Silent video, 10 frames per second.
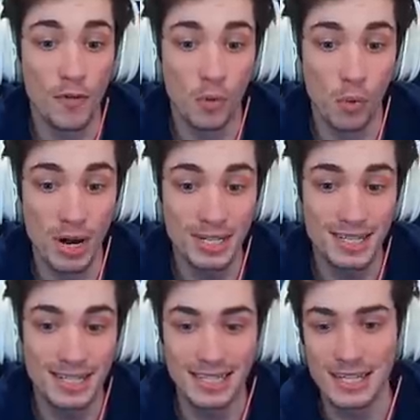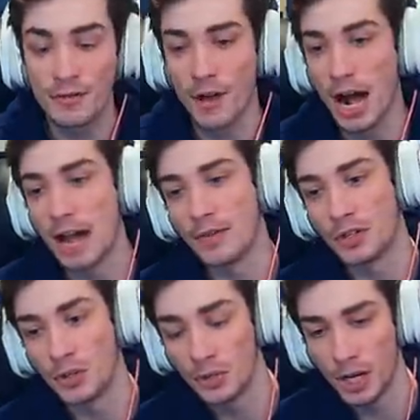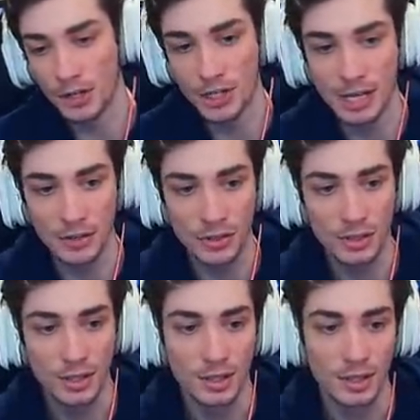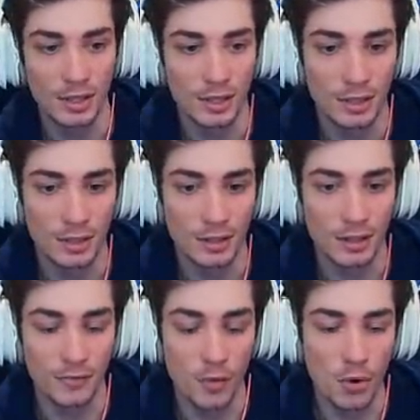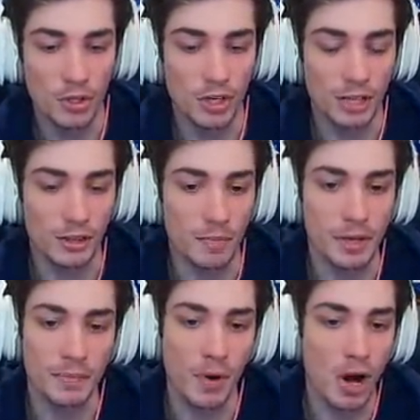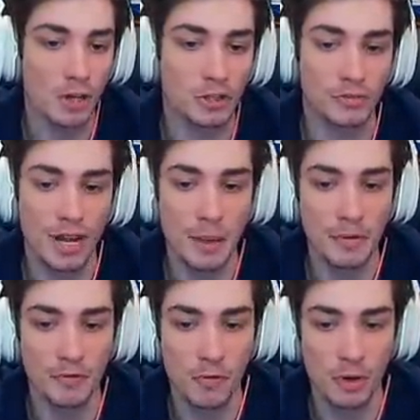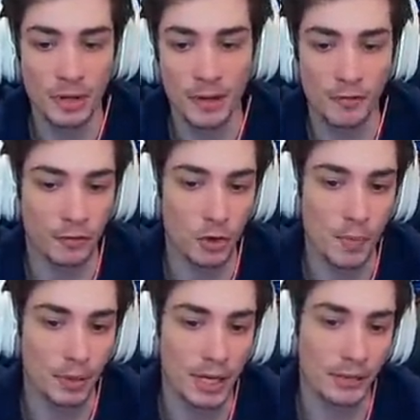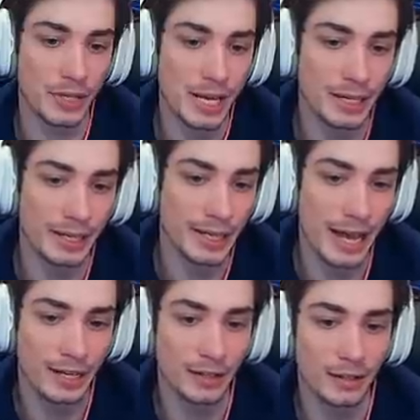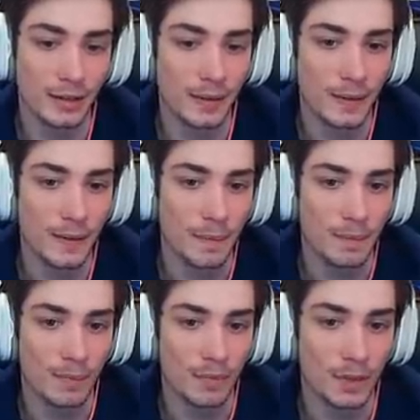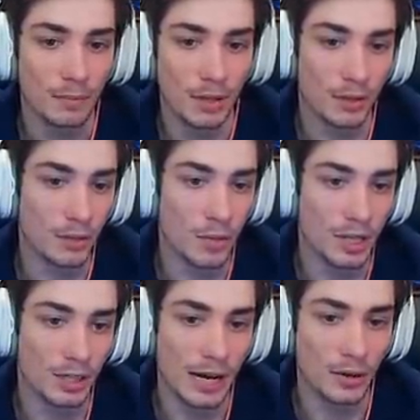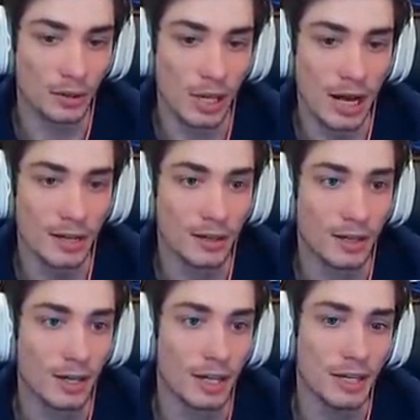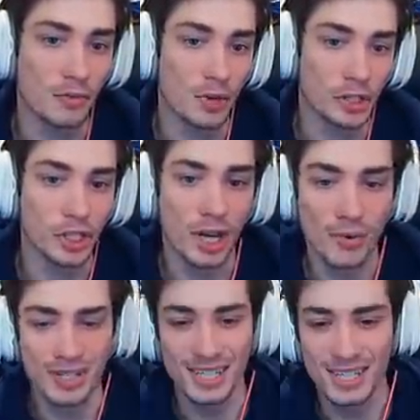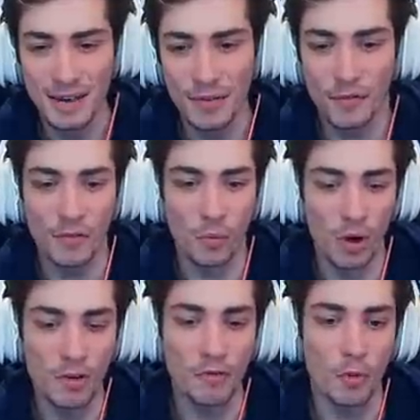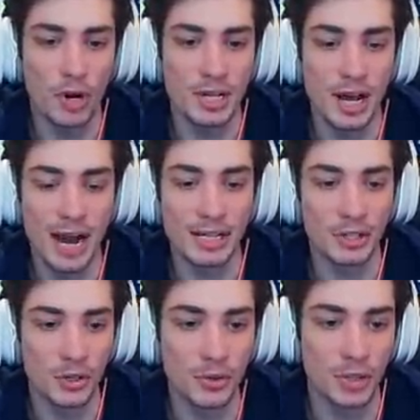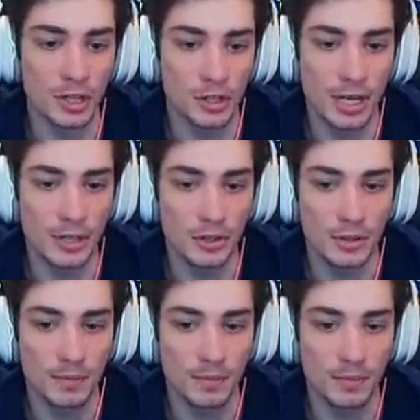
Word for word: for 165 and two touchdowns of course, like the big moss of Cameron Ford and then a fluke play at the end. I get it. But we allowed a lot. And then Richie Owens, 7 for 149 and two touchdowns.